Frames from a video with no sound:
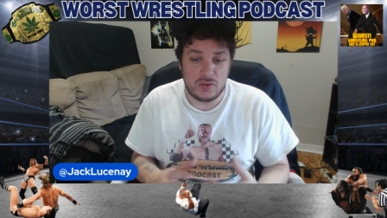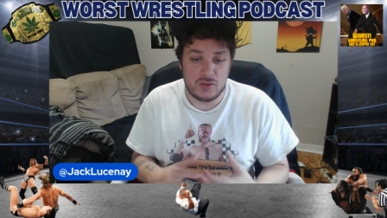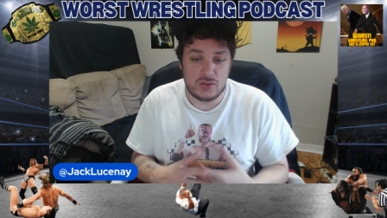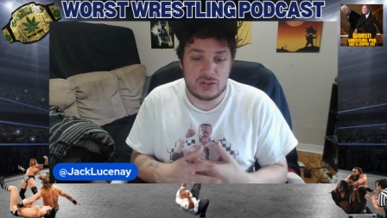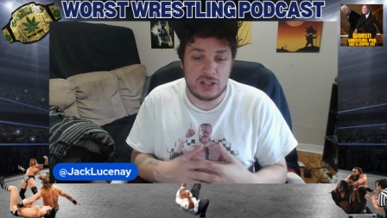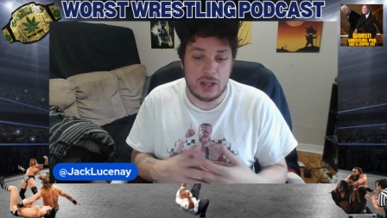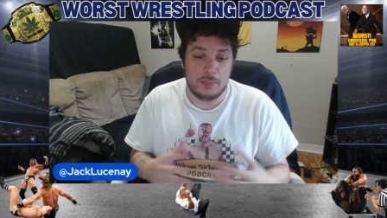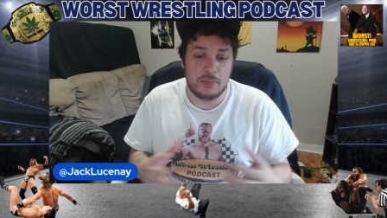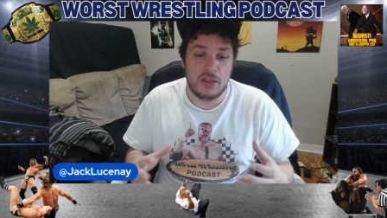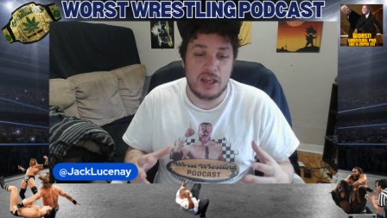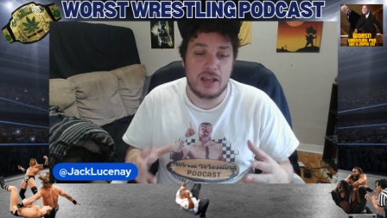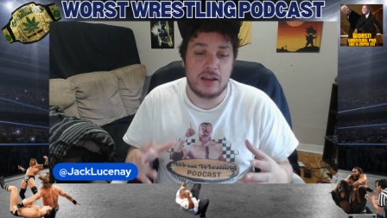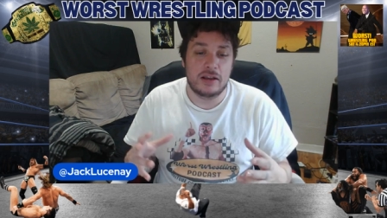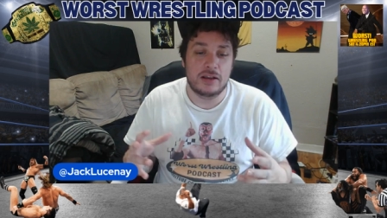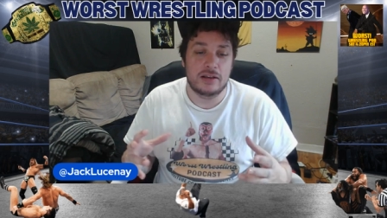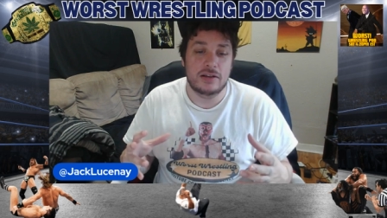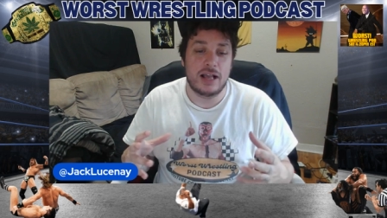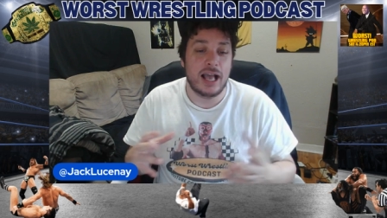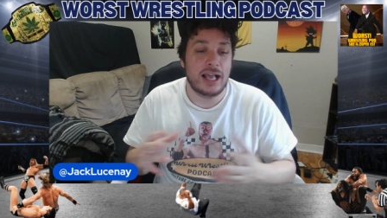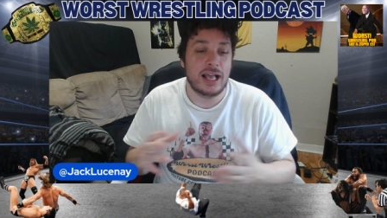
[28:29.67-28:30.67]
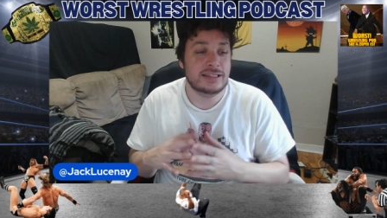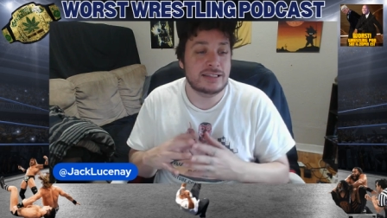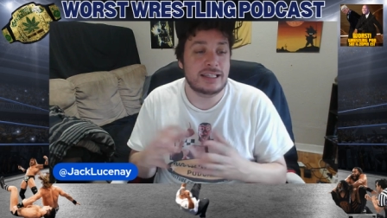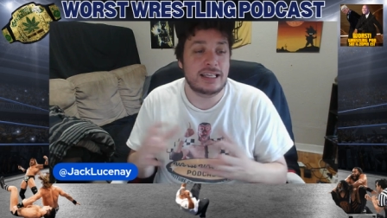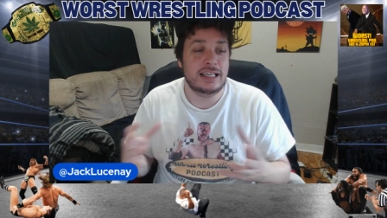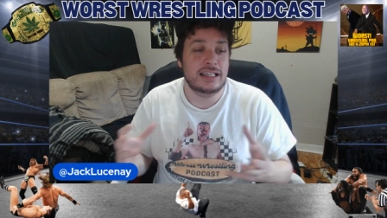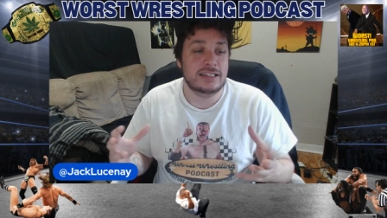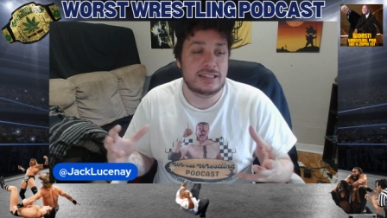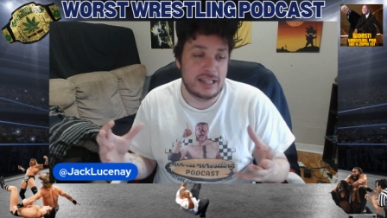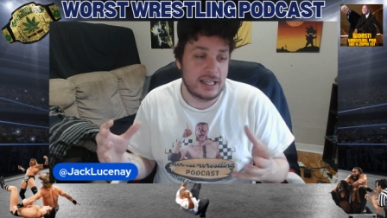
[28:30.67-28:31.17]
something as
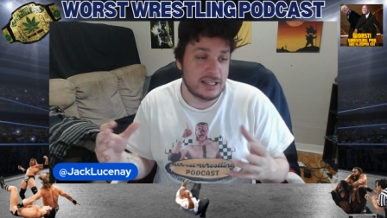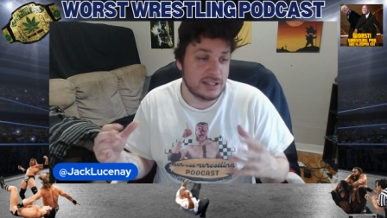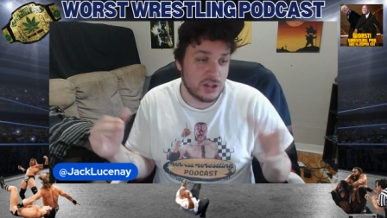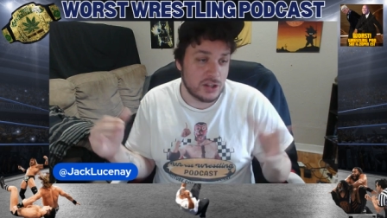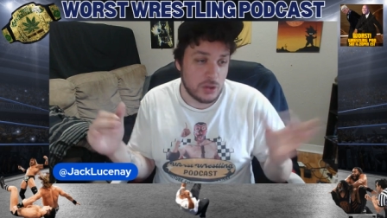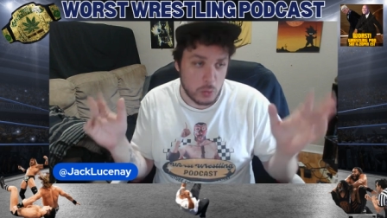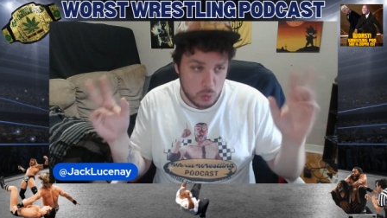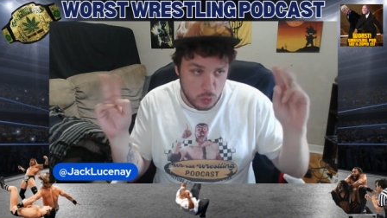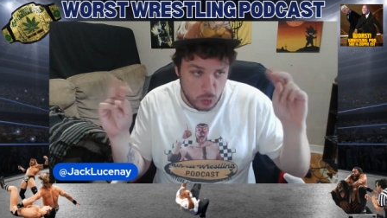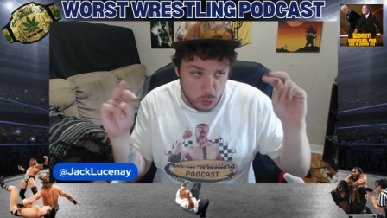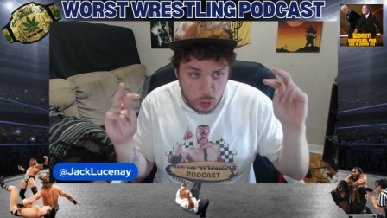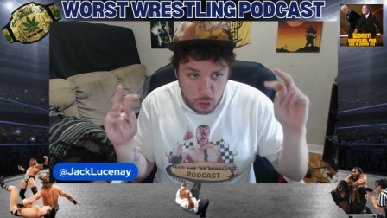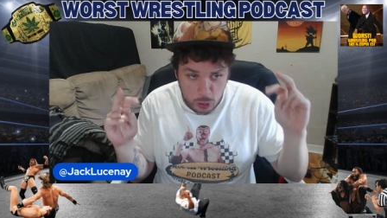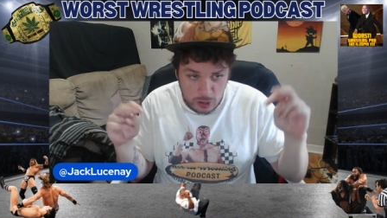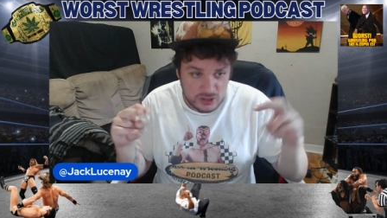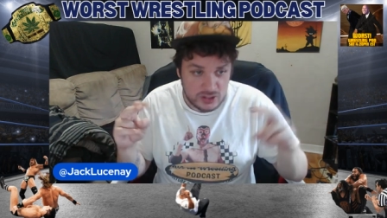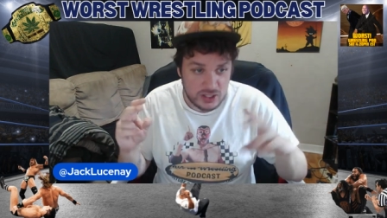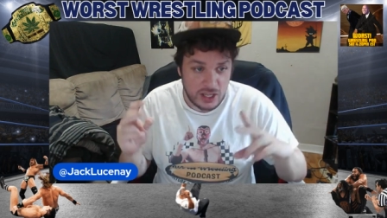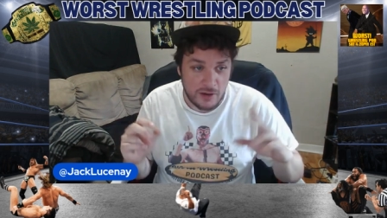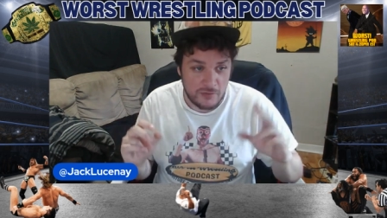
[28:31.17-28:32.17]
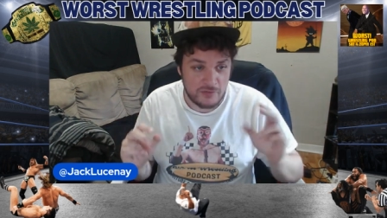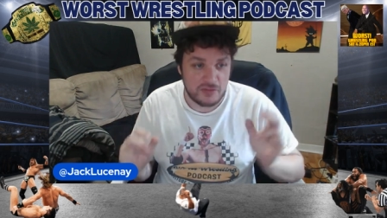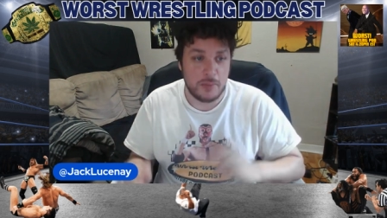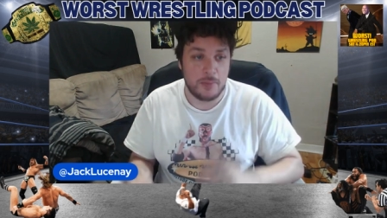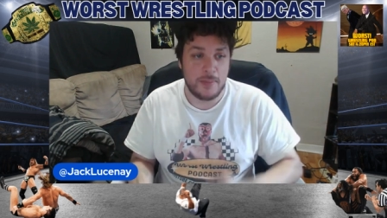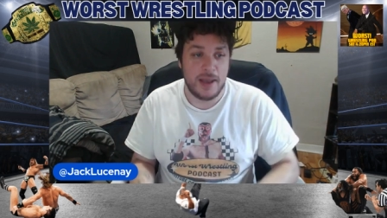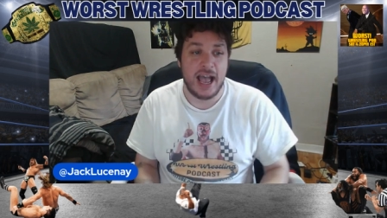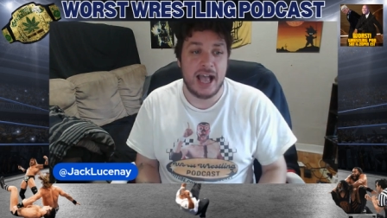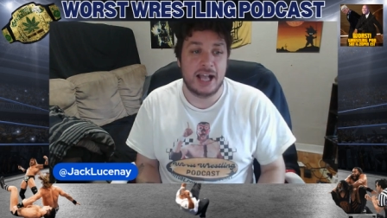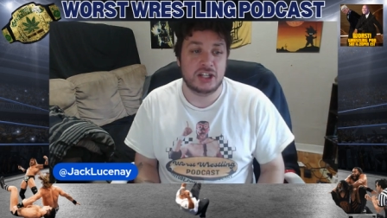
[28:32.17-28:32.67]
easy as the rules of the
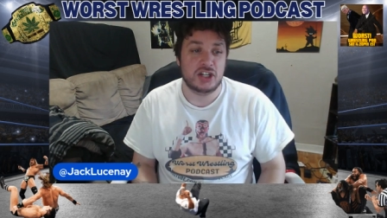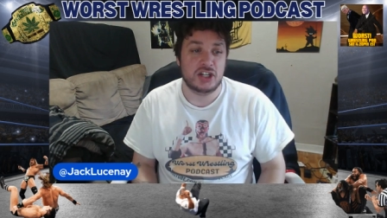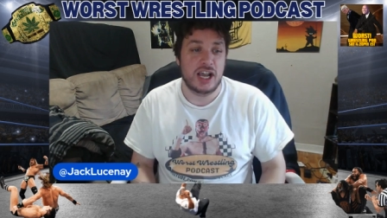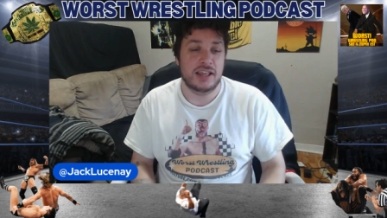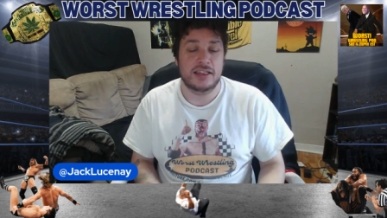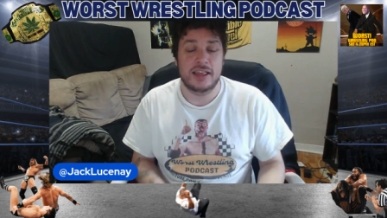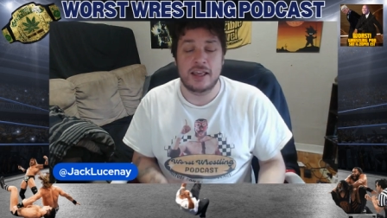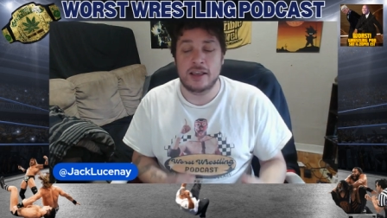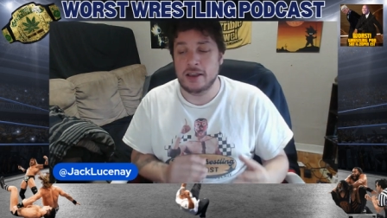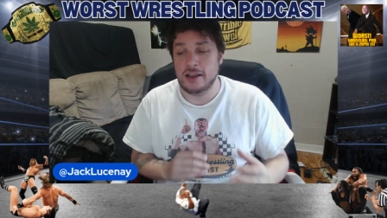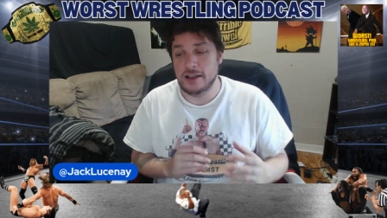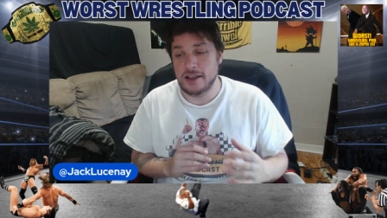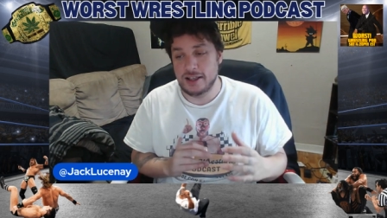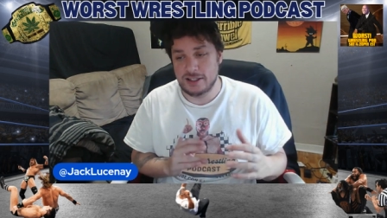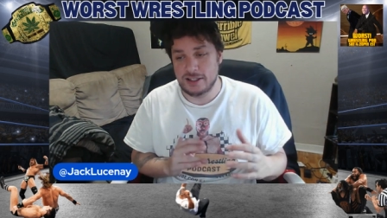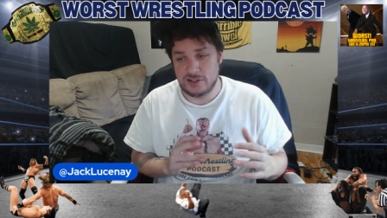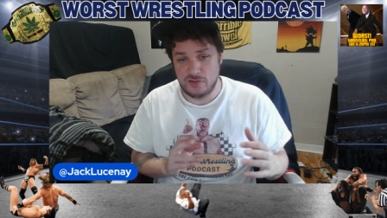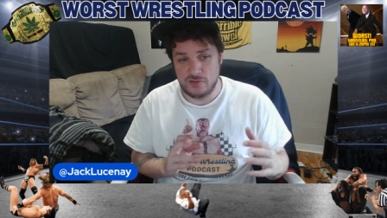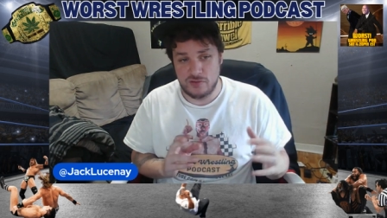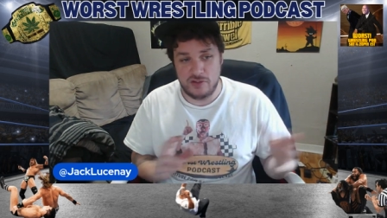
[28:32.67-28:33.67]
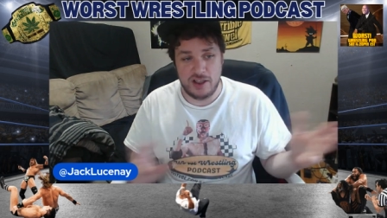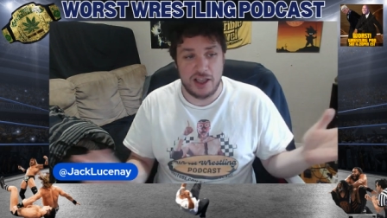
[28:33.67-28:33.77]
match, I think, is